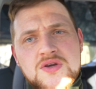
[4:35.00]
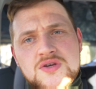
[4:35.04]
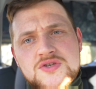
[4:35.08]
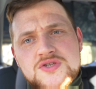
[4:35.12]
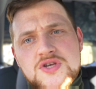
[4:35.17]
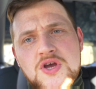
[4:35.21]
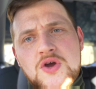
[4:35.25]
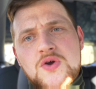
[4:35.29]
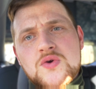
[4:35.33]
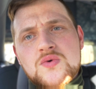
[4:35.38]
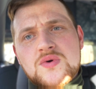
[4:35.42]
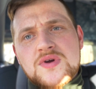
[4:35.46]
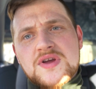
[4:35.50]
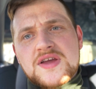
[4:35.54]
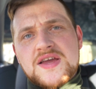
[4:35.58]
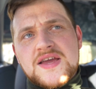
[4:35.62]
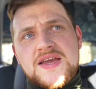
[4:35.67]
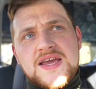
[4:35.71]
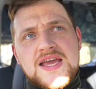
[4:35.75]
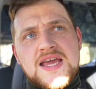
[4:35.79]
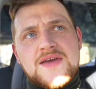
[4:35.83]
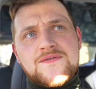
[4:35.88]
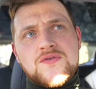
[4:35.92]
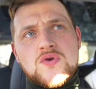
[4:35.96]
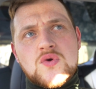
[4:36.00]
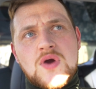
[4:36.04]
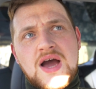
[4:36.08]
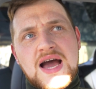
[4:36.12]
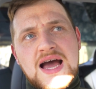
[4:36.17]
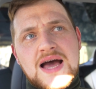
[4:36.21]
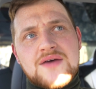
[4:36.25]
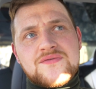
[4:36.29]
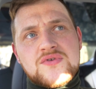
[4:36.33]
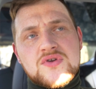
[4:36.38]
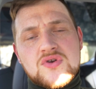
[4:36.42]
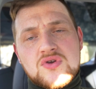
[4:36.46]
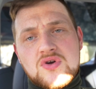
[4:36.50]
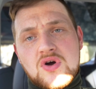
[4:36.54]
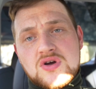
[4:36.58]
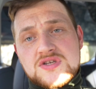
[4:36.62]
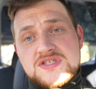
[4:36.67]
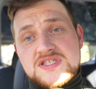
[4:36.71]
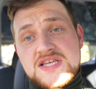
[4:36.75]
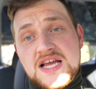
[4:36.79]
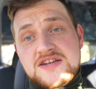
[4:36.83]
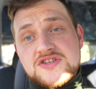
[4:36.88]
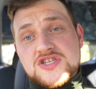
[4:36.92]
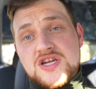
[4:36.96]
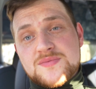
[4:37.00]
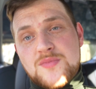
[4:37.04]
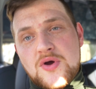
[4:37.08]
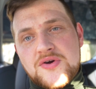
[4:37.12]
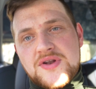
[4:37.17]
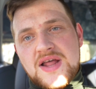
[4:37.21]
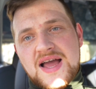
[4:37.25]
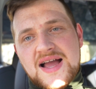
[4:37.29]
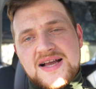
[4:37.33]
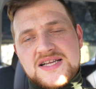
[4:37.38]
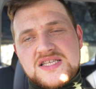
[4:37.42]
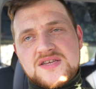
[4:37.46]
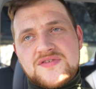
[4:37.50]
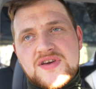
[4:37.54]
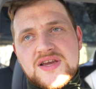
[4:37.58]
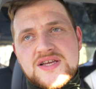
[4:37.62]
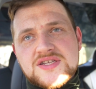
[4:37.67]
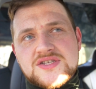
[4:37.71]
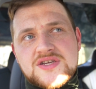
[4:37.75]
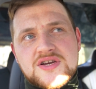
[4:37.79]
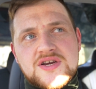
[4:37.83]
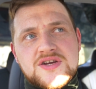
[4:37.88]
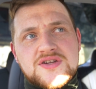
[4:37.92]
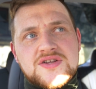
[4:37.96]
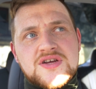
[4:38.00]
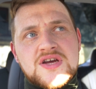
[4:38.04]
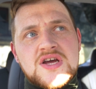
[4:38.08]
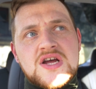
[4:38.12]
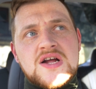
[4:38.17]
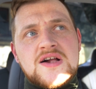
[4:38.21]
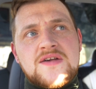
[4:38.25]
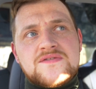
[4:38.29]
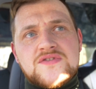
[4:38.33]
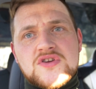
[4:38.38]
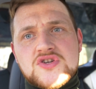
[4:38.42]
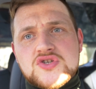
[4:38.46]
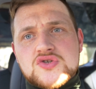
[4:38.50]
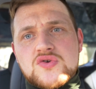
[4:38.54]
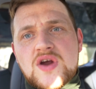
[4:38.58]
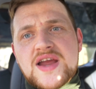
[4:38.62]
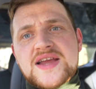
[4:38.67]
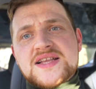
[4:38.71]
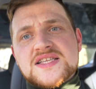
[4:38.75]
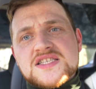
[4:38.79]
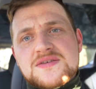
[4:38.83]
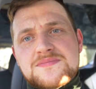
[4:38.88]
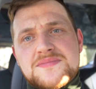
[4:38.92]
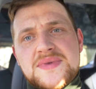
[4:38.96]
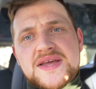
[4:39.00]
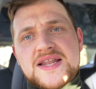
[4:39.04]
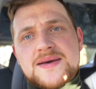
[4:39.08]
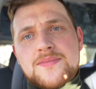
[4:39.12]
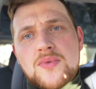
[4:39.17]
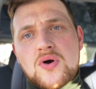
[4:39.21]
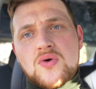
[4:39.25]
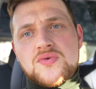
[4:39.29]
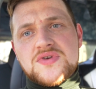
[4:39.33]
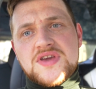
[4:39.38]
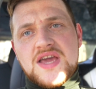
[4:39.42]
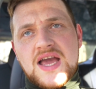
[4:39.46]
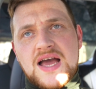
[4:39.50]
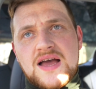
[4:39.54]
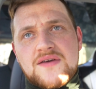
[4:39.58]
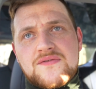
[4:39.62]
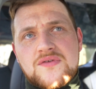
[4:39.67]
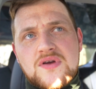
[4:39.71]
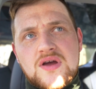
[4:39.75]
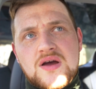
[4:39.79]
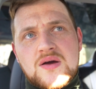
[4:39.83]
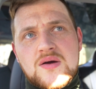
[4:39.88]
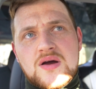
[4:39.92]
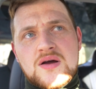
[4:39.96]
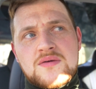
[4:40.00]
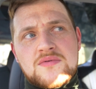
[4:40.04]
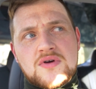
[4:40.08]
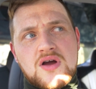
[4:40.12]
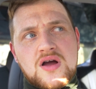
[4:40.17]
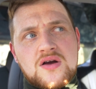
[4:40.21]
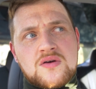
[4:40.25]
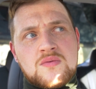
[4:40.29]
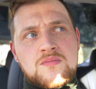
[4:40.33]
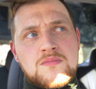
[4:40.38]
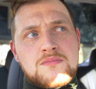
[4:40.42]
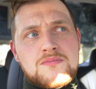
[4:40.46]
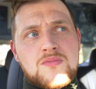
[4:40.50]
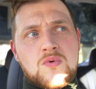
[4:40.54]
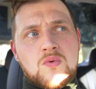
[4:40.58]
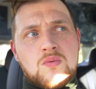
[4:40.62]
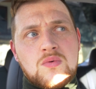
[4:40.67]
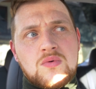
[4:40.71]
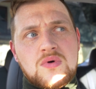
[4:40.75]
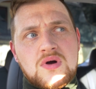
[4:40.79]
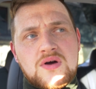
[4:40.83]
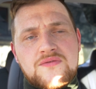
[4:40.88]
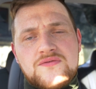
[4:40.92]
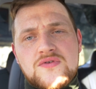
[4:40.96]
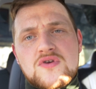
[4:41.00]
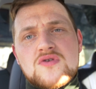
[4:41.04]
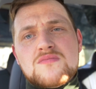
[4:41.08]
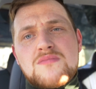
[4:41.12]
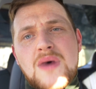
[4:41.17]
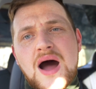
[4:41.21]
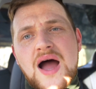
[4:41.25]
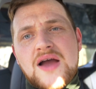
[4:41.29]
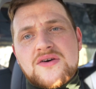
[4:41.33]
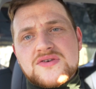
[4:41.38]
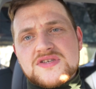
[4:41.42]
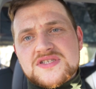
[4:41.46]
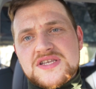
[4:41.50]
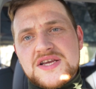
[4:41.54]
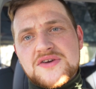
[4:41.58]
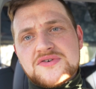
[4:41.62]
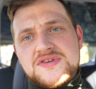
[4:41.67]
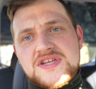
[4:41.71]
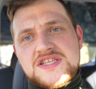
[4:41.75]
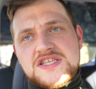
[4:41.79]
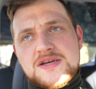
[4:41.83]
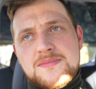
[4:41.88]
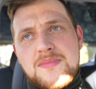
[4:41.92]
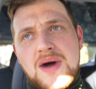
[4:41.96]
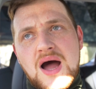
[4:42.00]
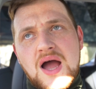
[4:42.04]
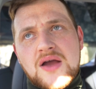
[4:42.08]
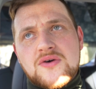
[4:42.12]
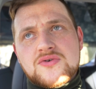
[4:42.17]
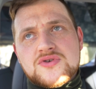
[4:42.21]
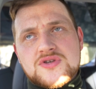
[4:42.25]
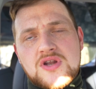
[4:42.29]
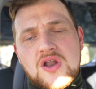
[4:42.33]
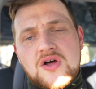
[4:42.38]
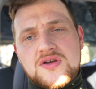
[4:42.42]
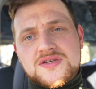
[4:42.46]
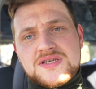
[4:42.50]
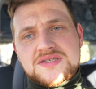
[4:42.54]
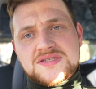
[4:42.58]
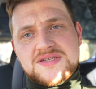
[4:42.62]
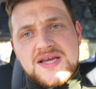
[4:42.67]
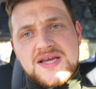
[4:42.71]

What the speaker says: So If you haven't got Sentry mode activated, the drain's minimal. You get a few miles, single digit miles loss a